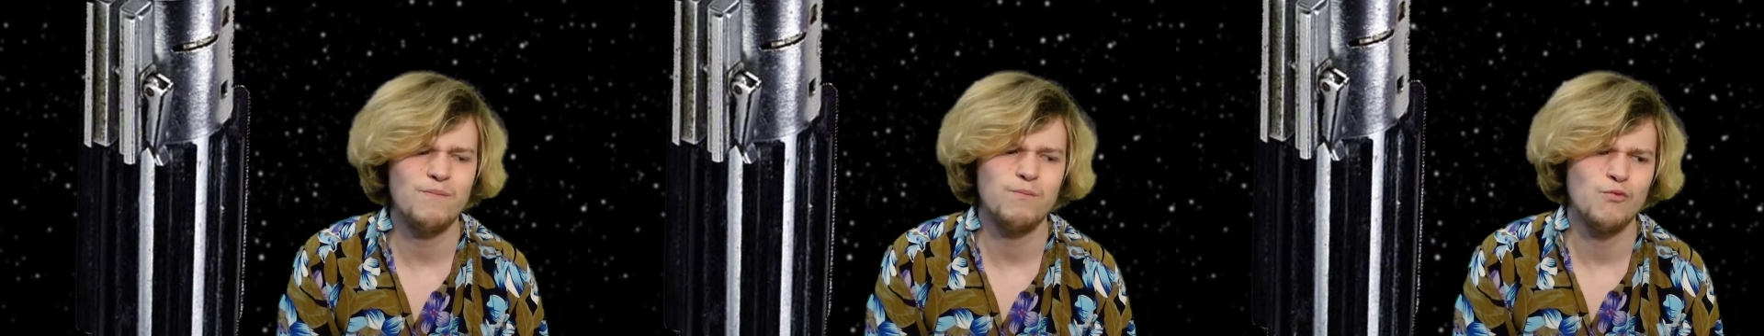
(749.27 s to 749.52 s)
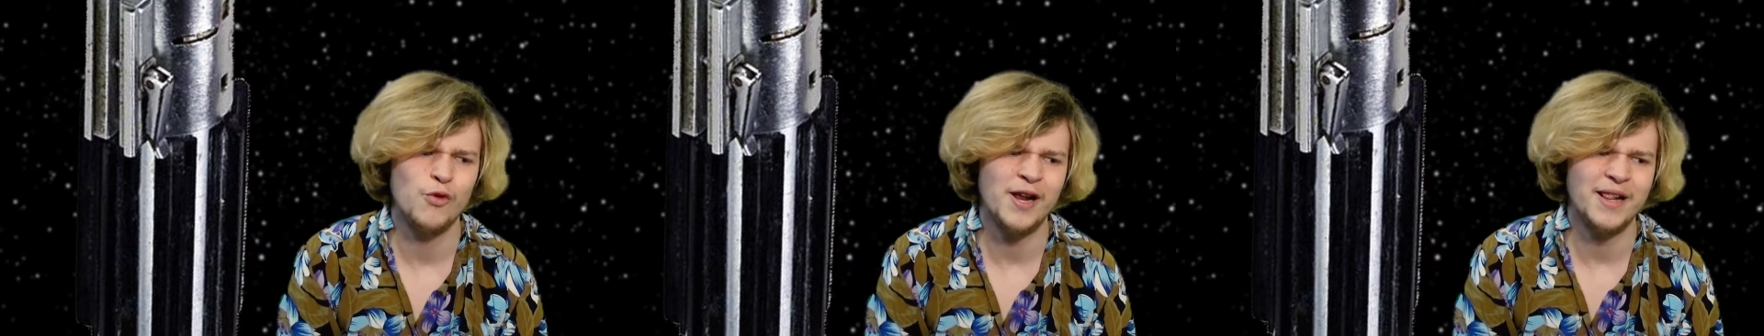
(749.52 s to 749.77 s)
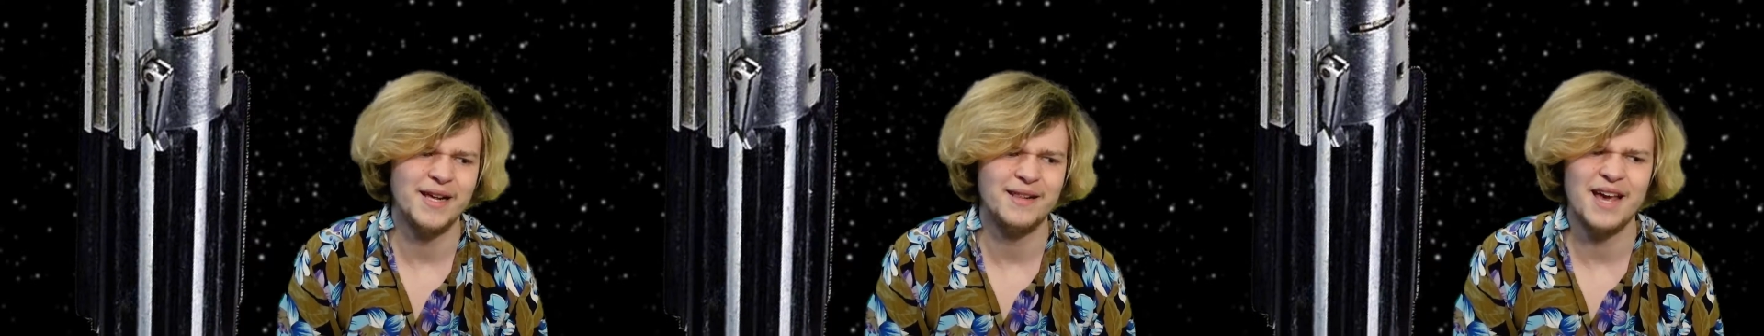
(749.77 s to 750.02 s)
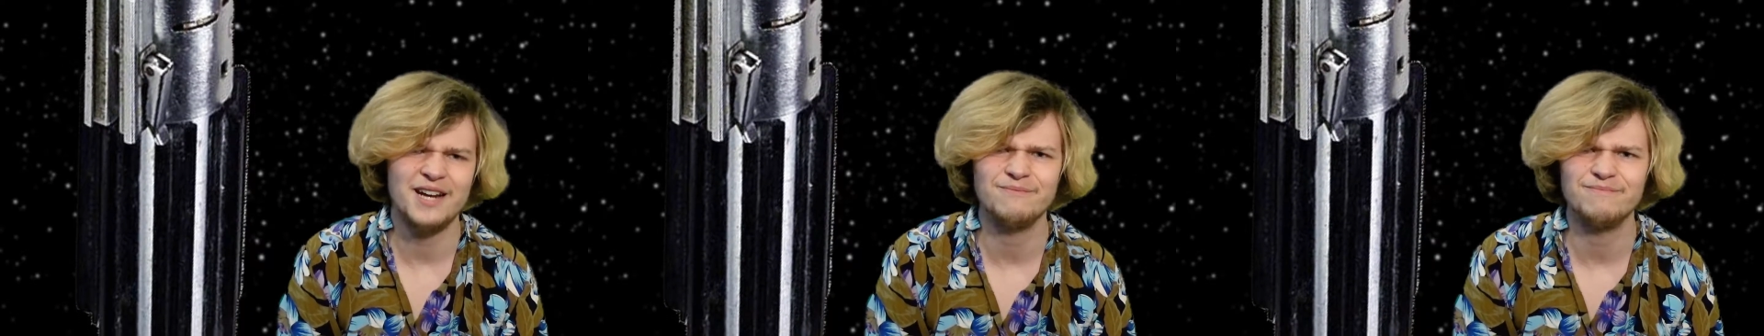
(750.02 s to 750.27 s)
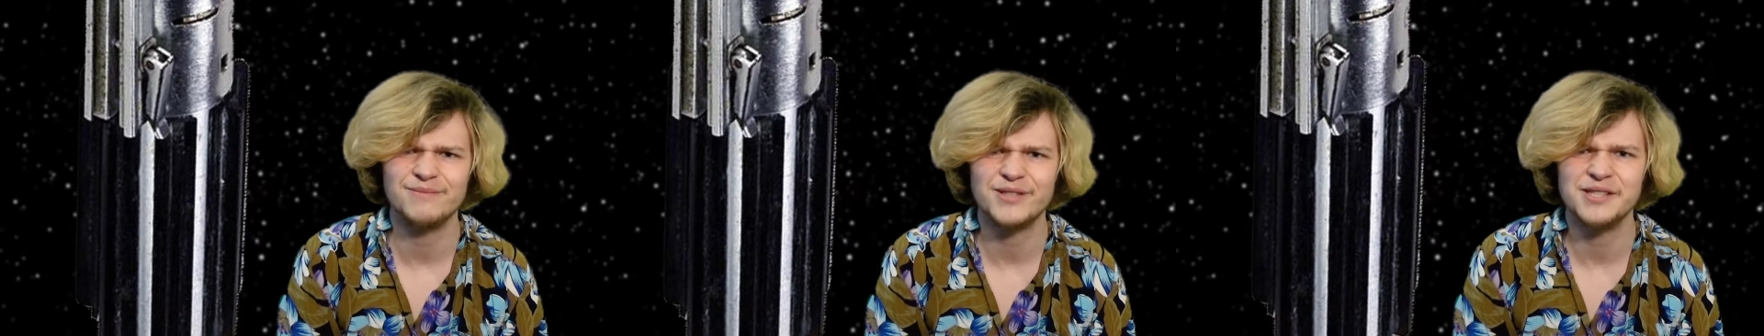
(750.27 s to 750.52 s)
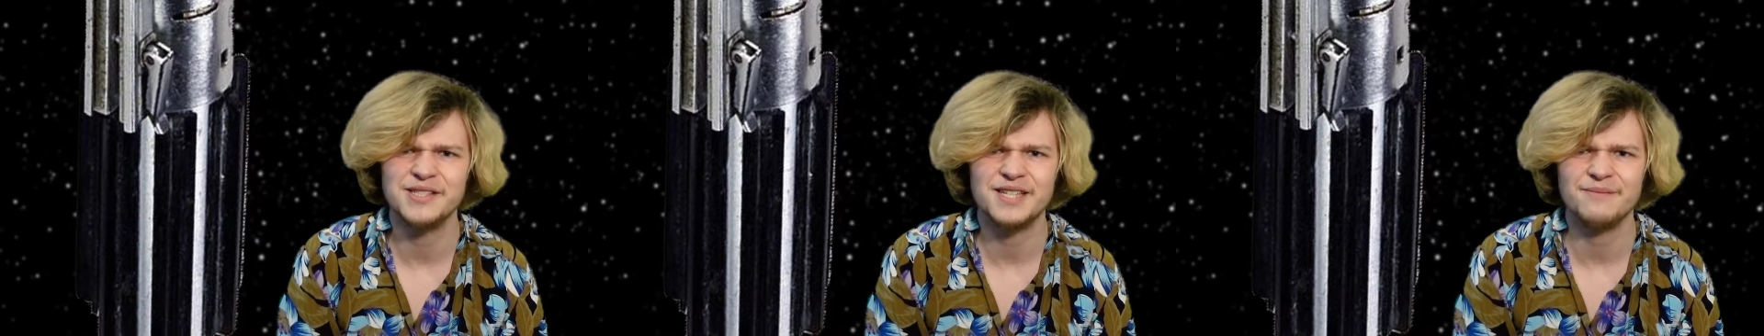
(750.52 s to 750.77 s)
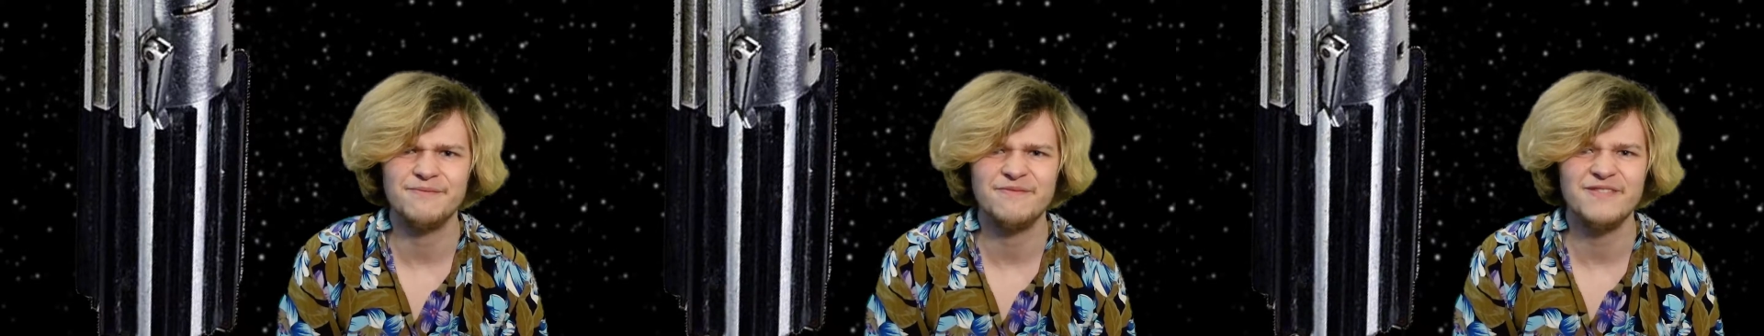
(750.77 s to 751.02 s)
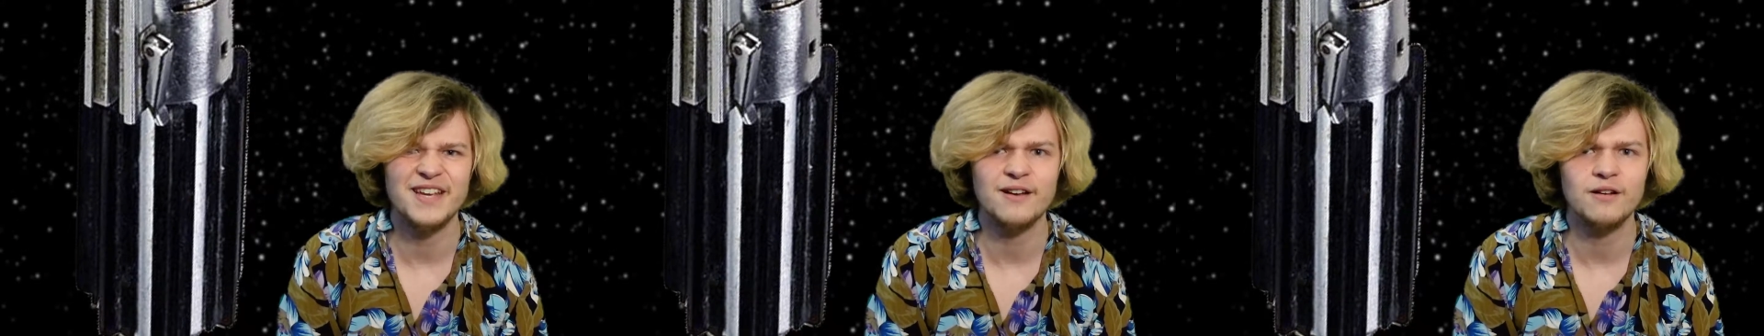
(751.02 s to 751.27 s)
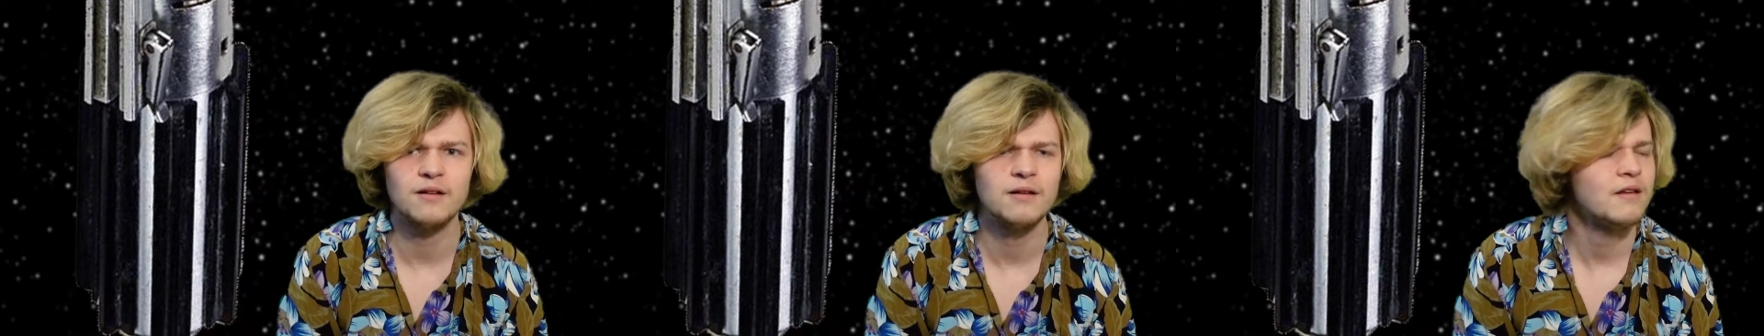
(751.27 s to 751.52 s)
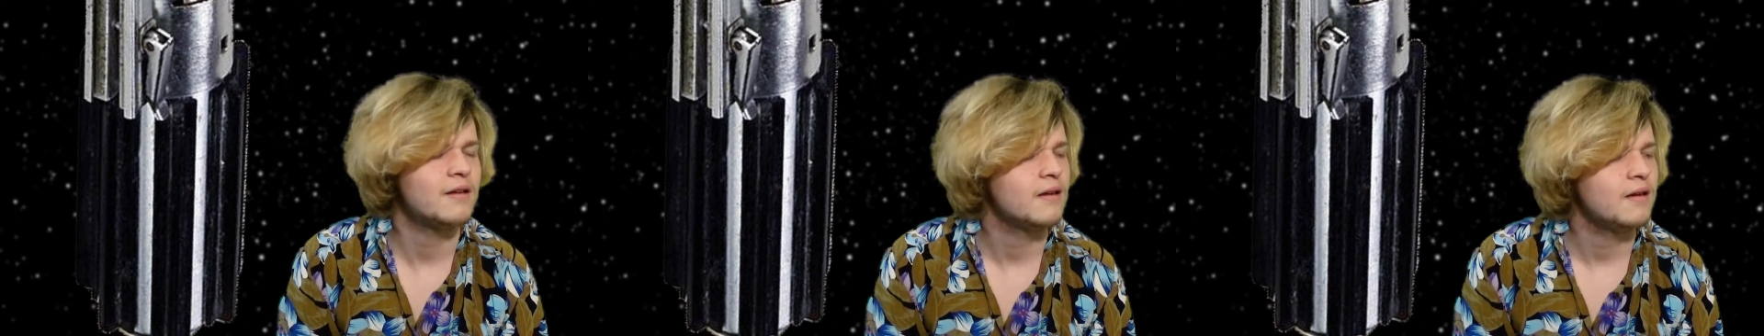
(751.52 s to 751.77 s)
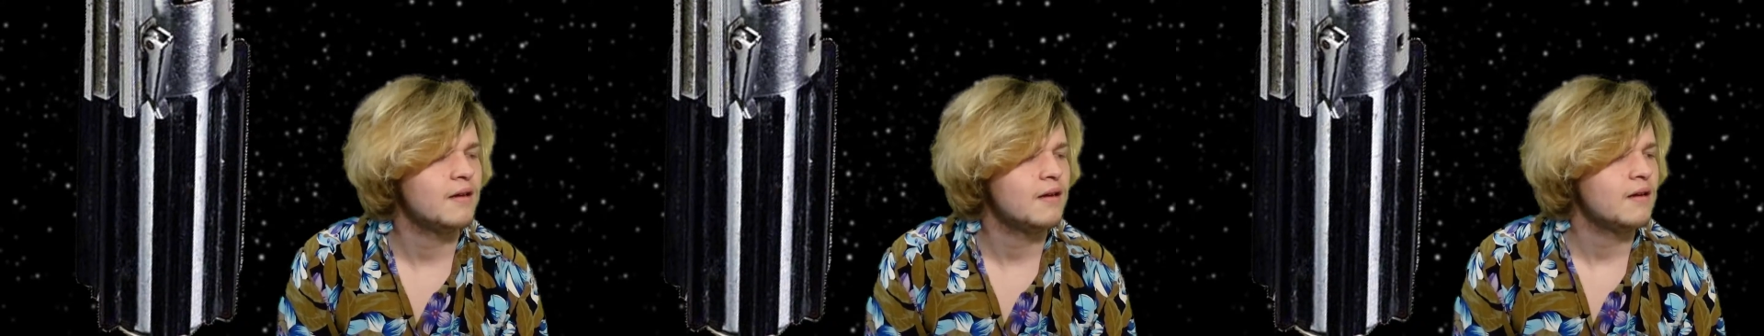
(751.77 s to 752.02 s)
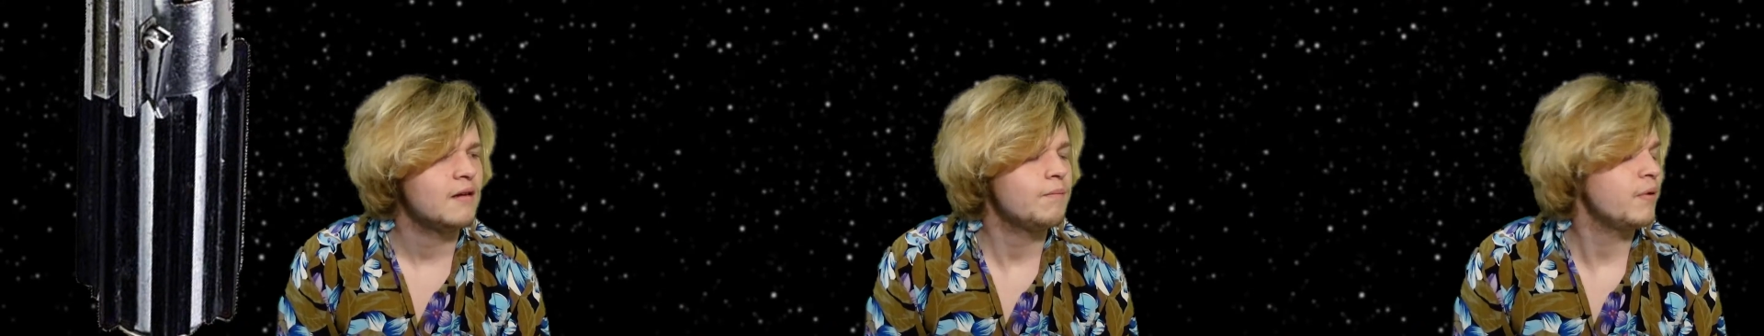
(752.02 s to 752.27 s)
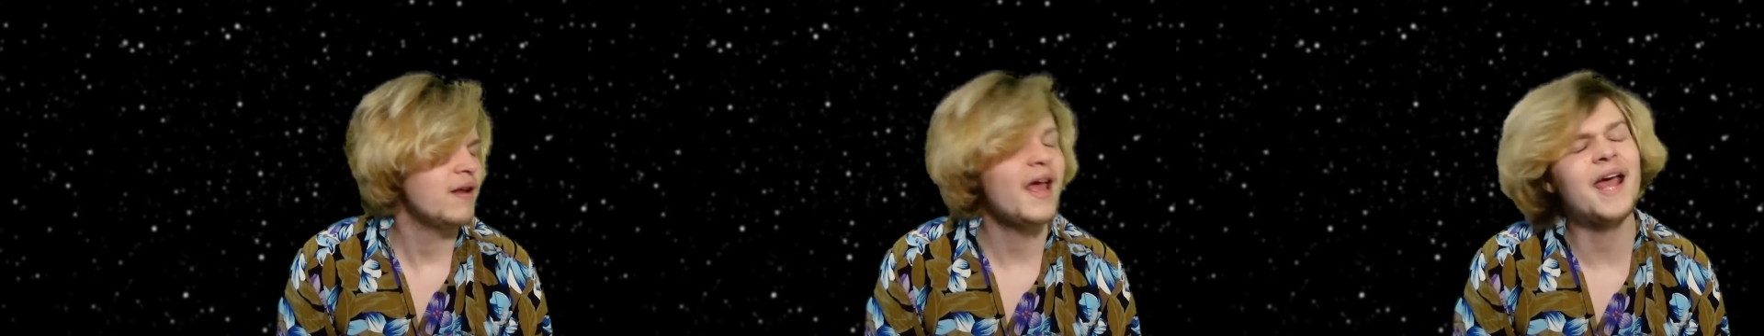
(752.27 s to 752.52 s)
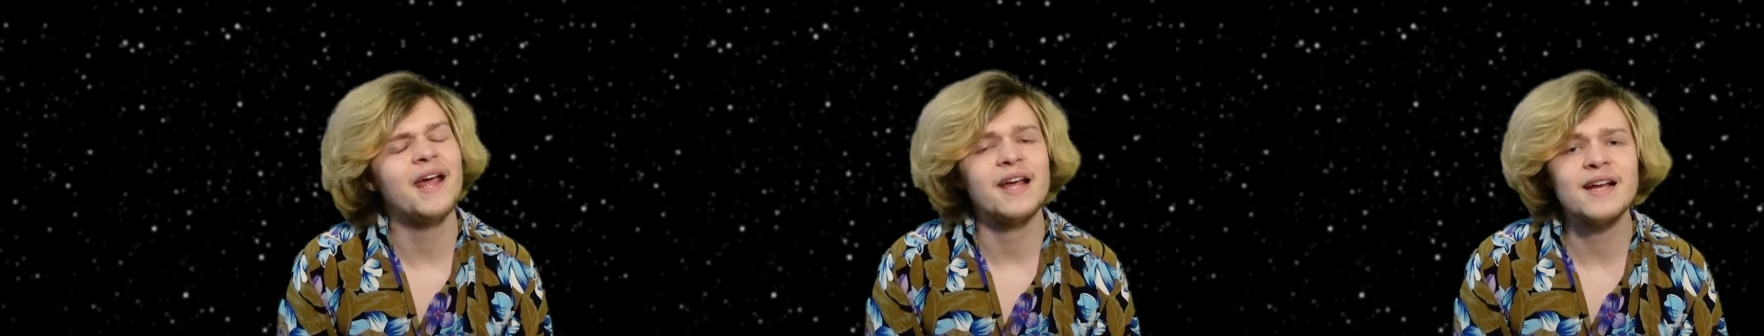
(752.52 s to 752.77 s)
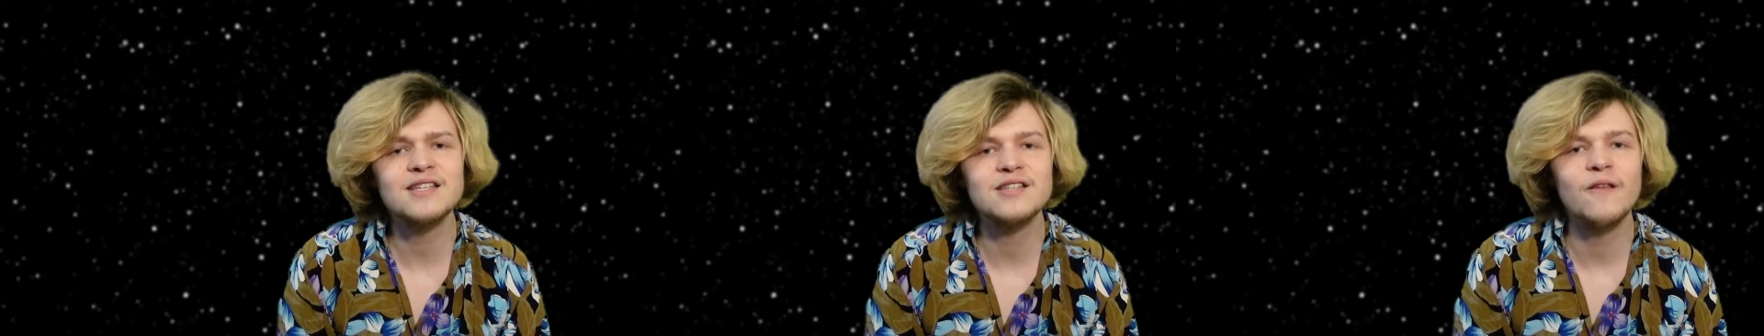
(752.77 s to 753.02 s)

really that good to feel. But hey, it's